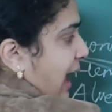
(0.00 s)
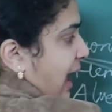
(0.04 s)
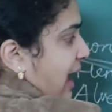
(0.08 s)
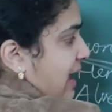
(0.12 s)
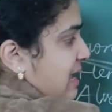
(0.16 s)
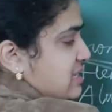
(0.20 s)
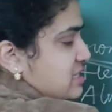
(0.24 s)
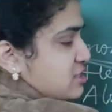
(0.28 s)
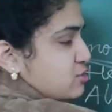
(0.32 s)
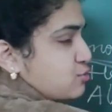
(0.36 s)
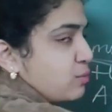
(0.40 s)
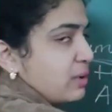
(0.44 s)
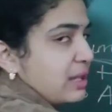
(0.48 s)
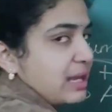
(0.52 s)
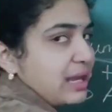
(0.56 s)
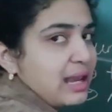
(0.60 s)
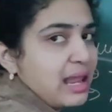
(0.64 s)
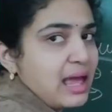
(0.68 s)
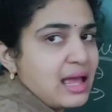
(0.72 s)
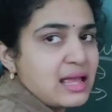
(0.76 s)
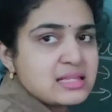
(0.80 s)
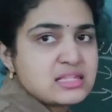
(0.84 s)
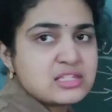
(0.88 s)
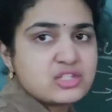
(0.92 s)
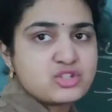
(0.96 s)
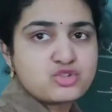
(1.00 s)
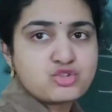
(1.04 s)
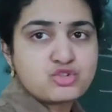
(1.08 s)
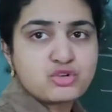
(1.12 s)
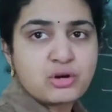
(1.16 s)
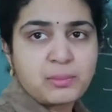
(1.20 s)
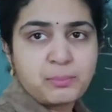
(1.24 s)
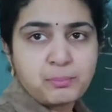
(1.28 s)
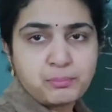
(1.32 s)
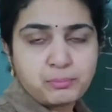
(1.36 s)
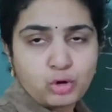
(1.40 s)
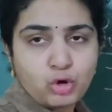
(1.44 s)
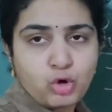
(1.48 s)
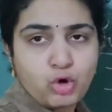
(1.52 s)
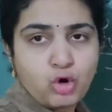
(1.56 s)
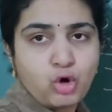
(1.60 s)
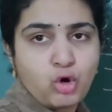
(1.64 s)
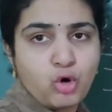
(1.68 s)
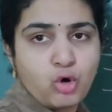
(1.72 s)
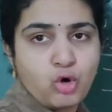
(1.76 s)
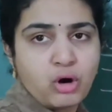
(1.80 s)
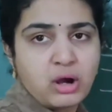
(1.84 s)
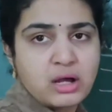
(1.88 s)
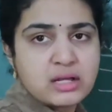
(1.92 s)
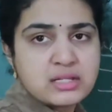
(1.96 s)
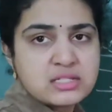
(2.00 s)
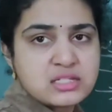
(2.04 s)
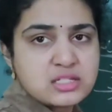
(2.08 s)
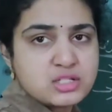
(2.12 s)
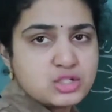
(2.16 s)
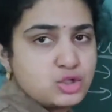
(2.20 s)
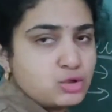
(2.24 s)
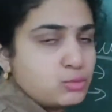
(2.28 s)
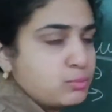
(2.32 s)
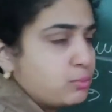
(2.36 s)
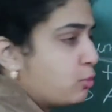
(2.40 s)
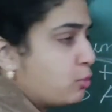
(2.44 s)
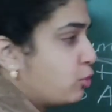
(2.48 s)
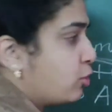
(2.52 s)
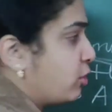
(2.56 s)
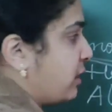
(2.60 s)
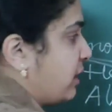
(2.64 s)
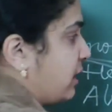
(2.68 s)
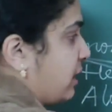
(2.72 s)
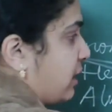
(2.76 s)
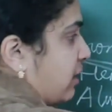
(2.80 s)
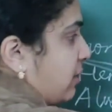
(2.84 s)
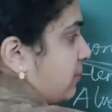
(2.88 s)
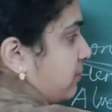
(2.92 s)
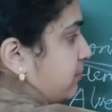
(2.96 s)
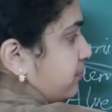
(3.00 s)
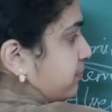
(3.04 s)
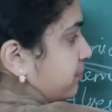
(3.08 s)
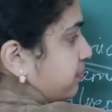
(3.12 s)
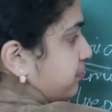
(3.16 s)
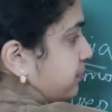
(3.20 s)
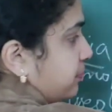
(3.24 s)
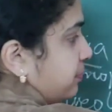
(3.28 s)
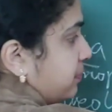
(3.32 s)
as well as Streptococcus pneumonia.